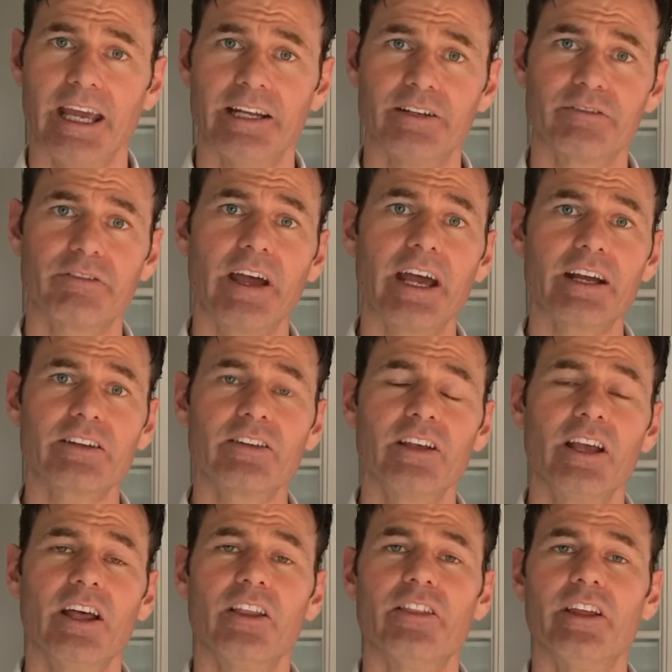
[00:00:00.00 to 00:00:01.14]
And in fact,
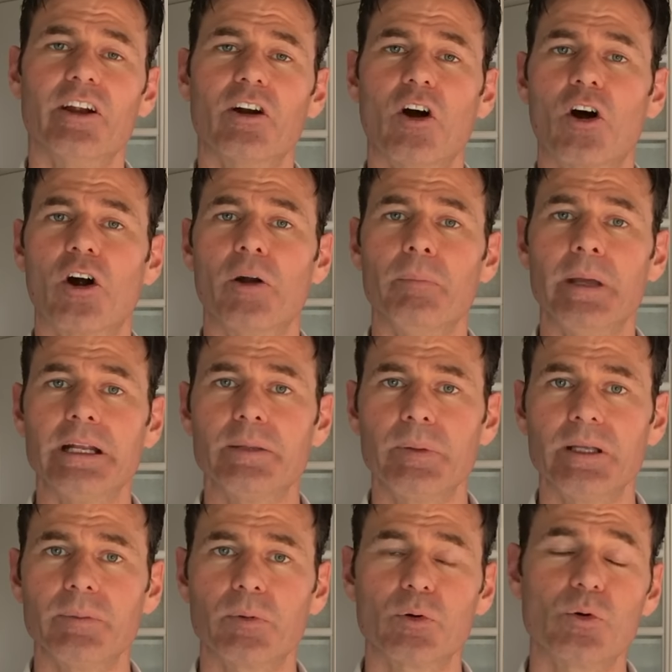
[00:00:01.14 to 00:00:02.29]
there are many
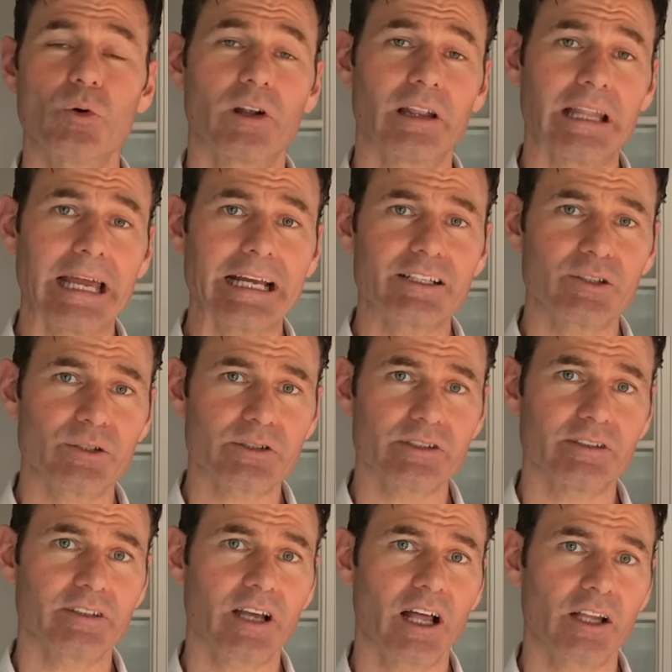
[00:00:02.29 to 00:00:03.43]
people who are lactose
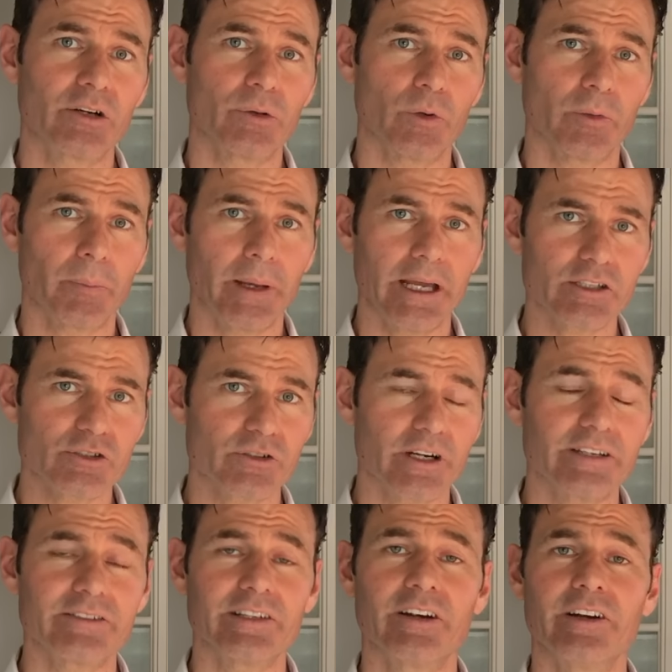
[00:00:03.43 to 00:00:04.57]
intolerant with
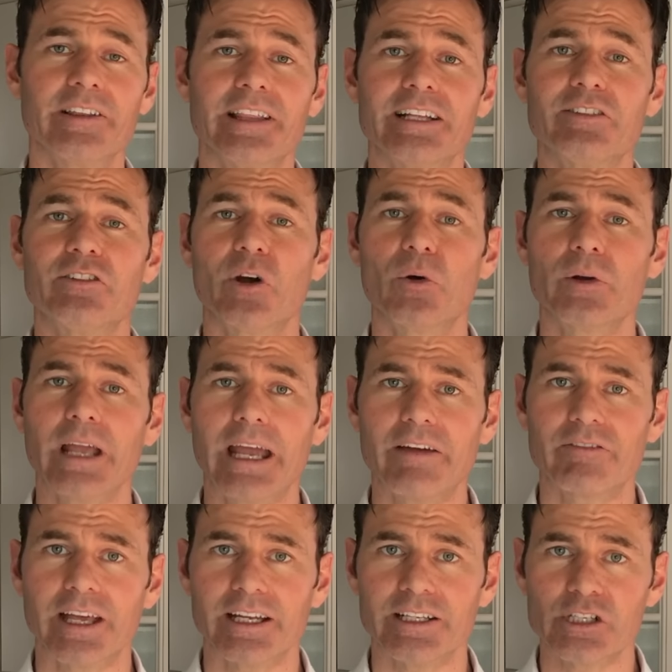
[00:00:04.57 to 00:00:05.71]
pasteurized dairy that don't
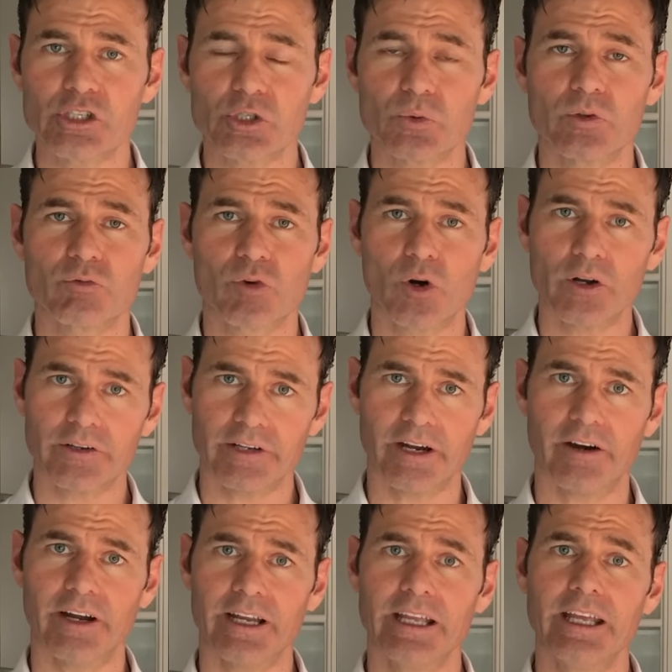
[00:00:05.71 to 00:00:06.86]
have that issue with raw
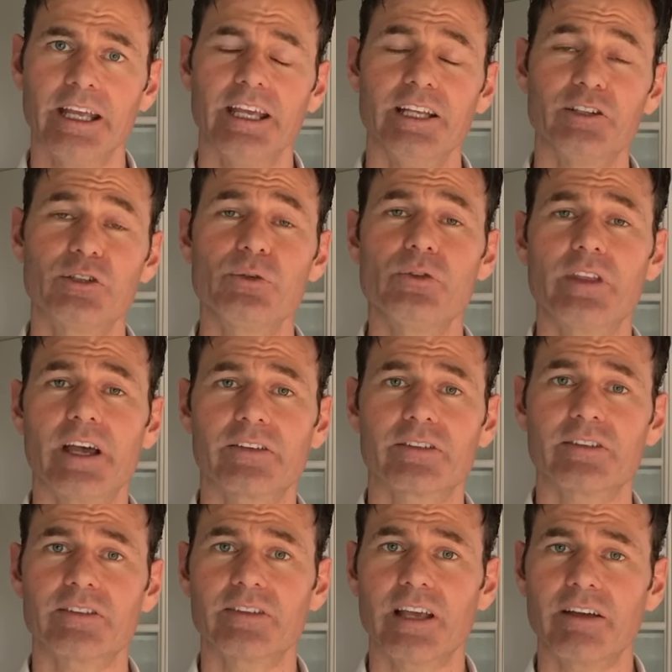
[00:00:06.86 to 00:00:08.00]
dairy. In
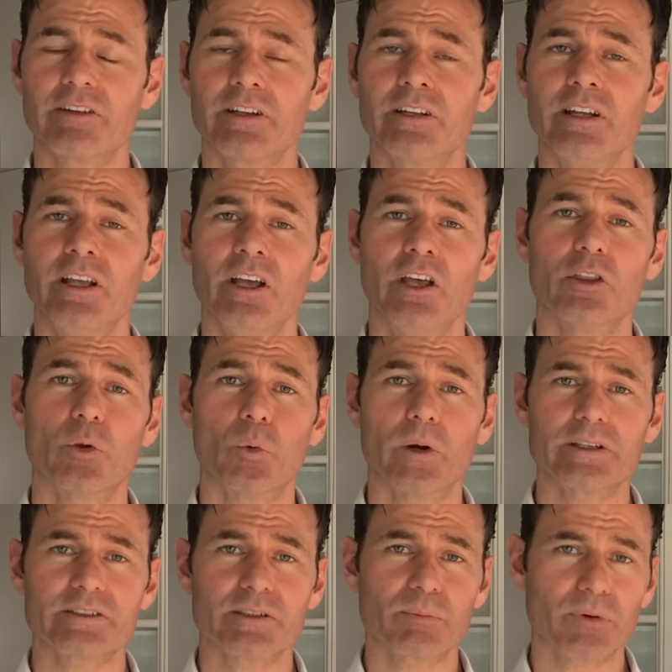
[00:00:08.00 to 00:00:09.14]
2007, the
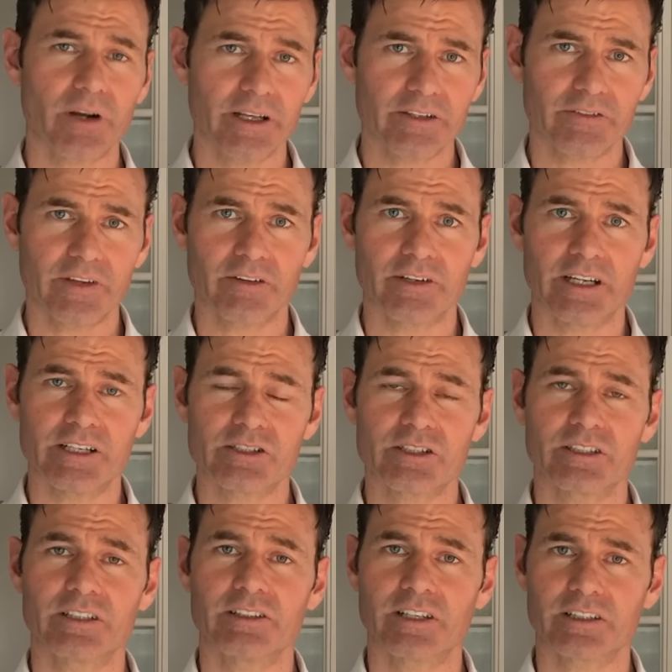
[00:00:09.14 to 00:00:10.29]
Weston Price
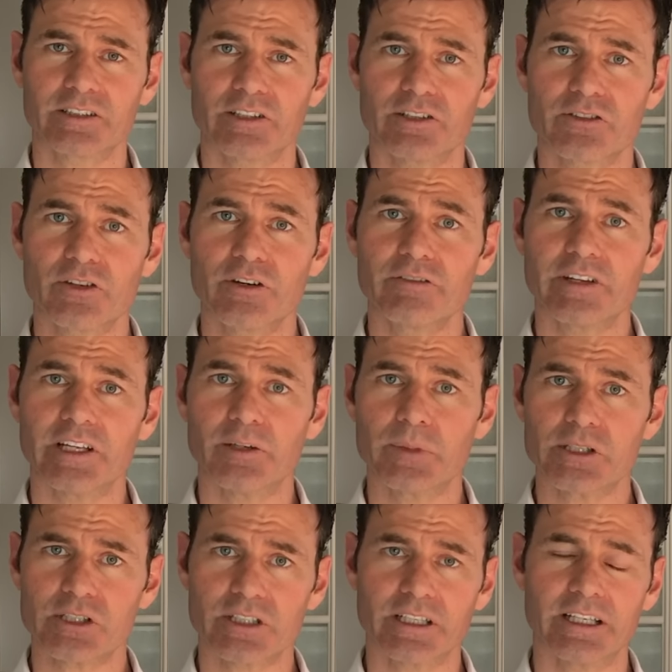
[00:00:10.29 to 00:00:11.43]
Foundation conducted a survey in
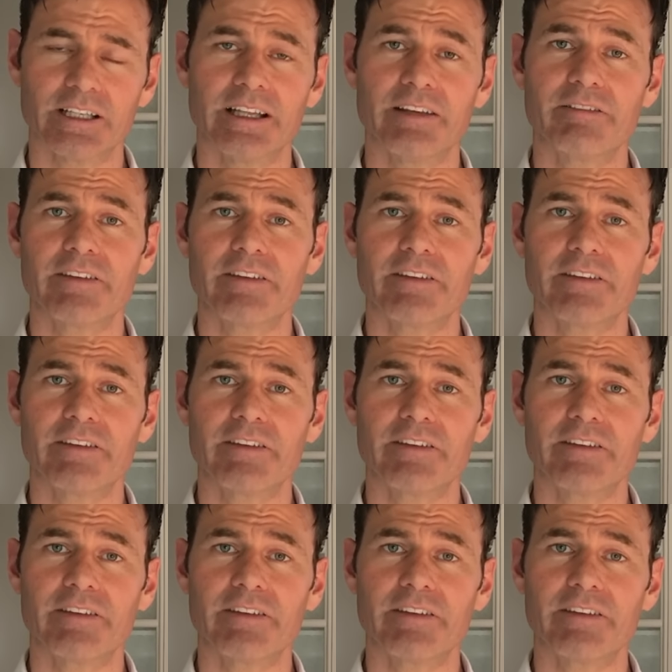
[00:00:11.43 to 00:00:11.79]
Michigan, and they